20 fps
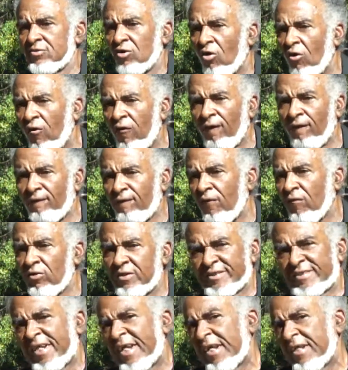The old
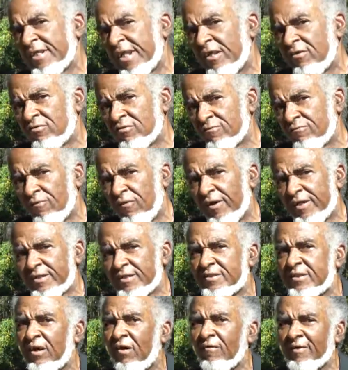folks said they
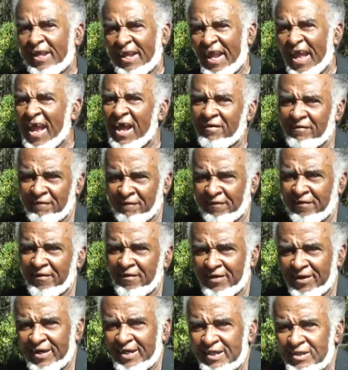word is called an attitude
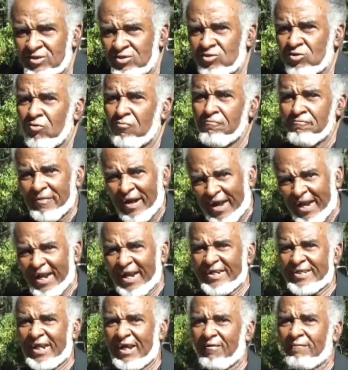your
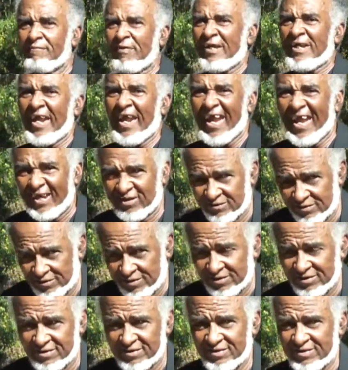mind have been added.
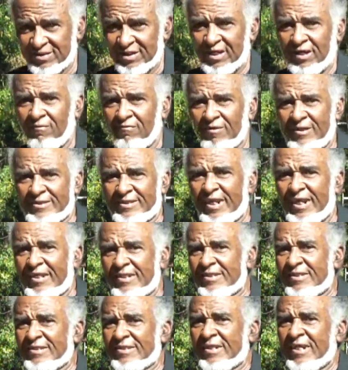Put
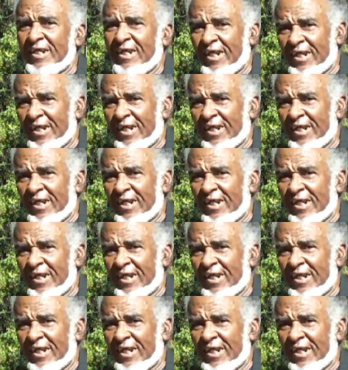that in,